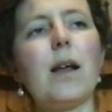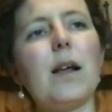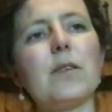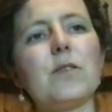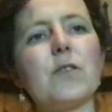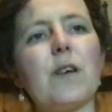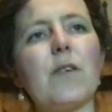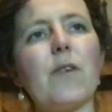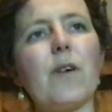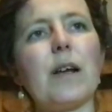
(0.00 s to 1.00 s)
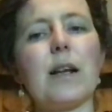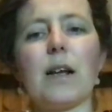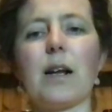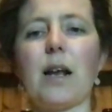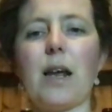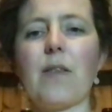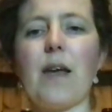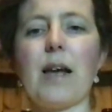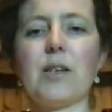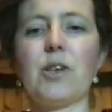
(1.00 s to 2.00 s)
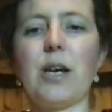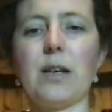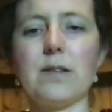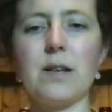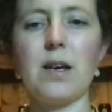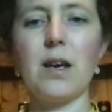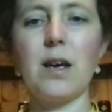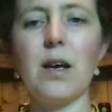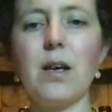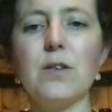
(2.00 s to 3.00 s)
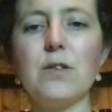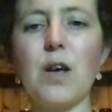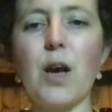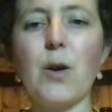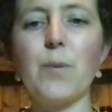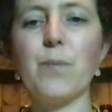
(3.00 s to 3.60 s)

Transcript: Let's just give her a little click. There she is. So